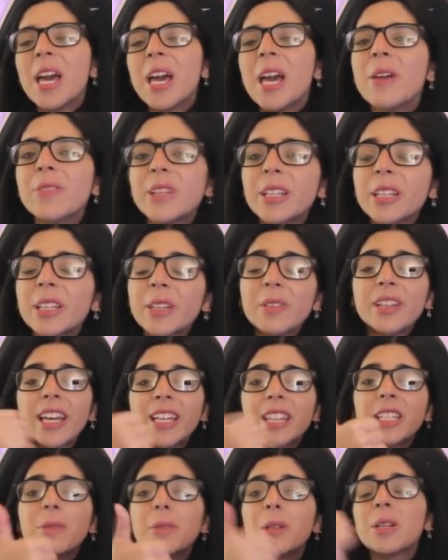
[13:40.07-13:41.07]
If you did, leave a
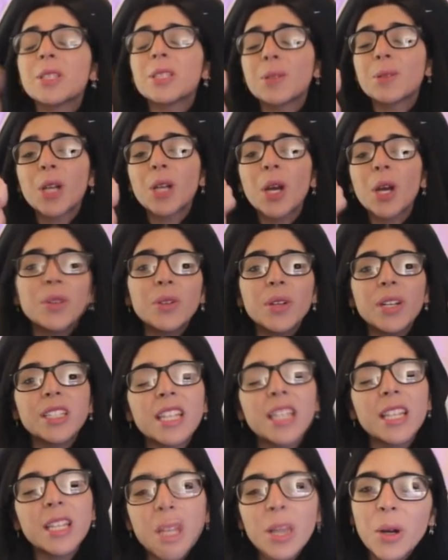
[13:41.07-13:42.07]
like down below, subscribe if you're
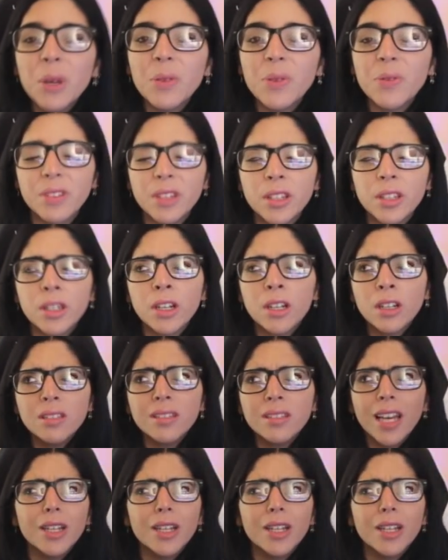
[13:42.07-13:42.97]
new, and no turn that